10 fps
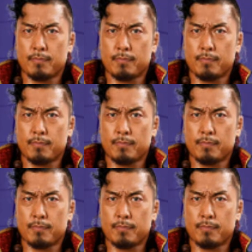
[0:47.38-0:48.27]

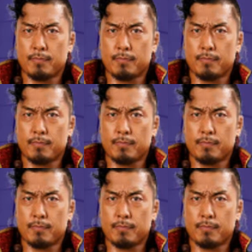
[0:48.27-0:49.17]

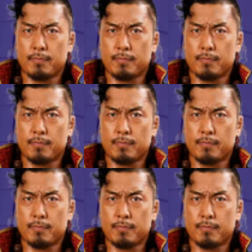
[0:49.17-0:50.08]

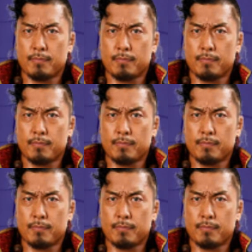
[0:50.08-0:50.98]

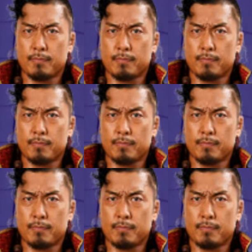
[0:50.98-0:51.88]

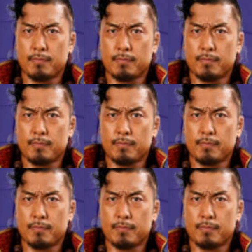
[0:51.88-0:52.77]

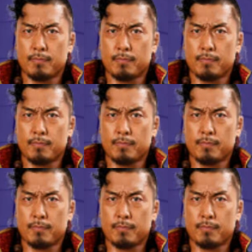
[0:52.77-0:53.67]
[no speech]